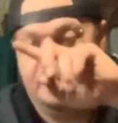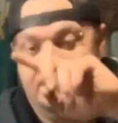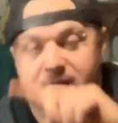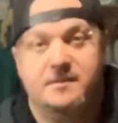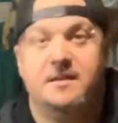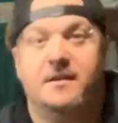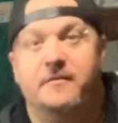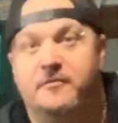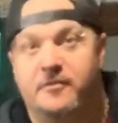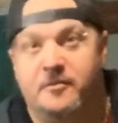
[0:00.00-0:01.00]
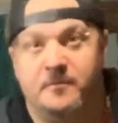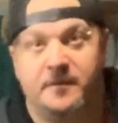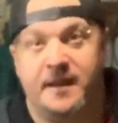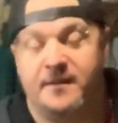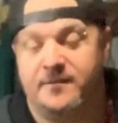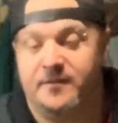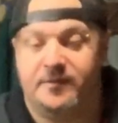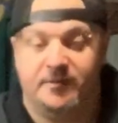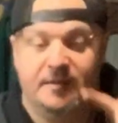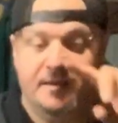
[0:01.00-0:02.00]
Deke from
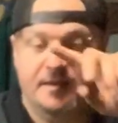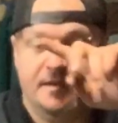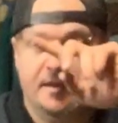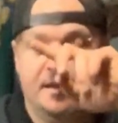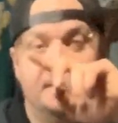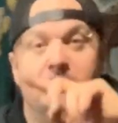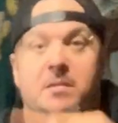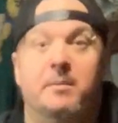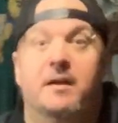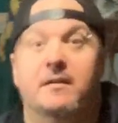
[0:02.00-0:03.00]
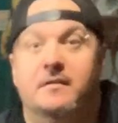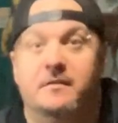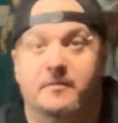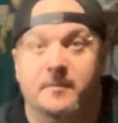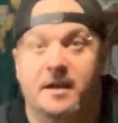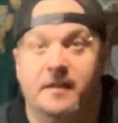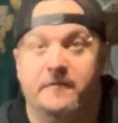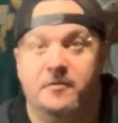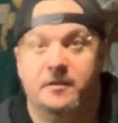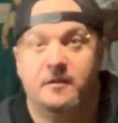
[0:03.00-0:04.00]
Kansas, and Bubba from
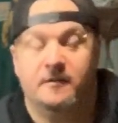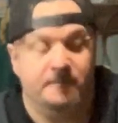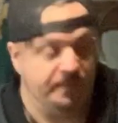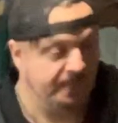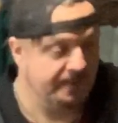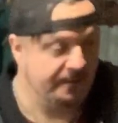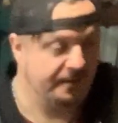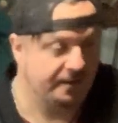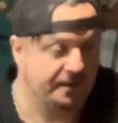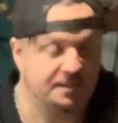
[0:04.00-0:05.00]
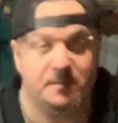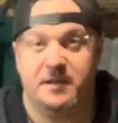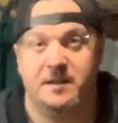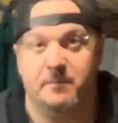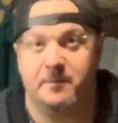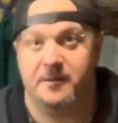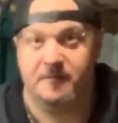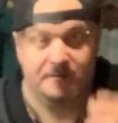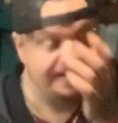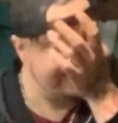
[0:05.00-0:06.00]
California. And speaking of Bubba,
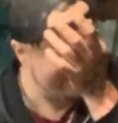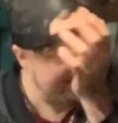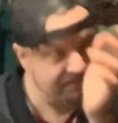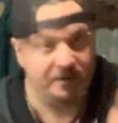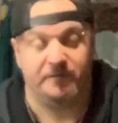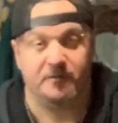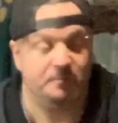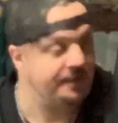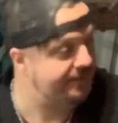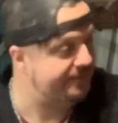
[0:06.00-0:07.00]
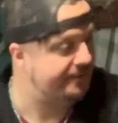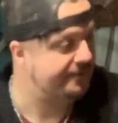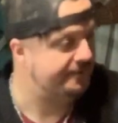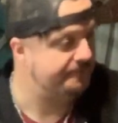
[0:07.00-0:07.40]
he asked me for a piece of